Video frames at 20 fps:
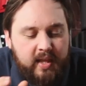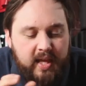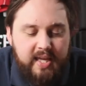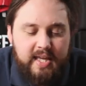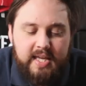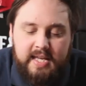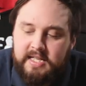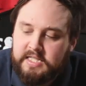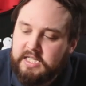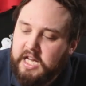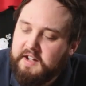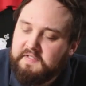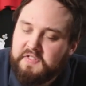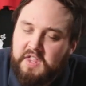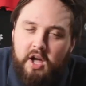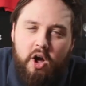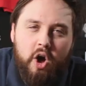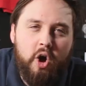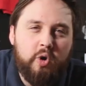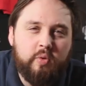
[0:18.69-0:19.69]
They each have
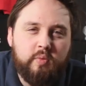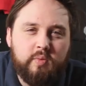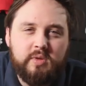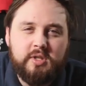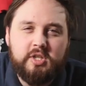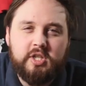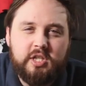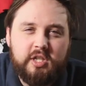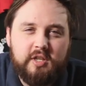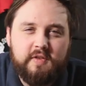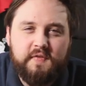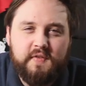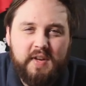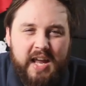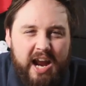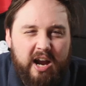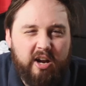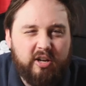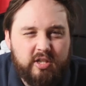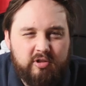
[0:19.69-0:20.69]
their own sort of
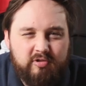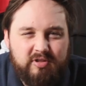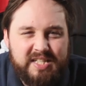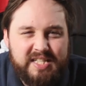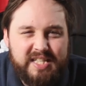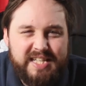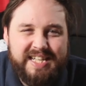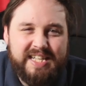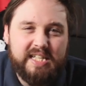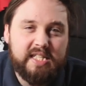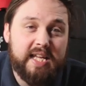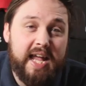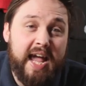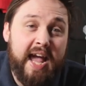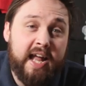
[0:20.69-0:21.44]
characteristics